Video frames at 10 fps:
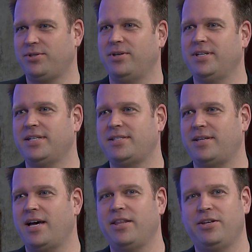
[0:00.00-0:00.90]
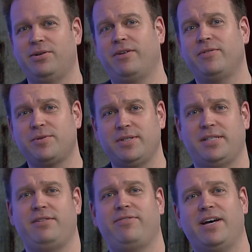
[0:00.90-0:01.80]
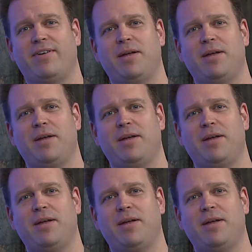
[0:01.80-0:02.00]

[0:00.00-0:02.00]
you joined us, uh, the new Office 365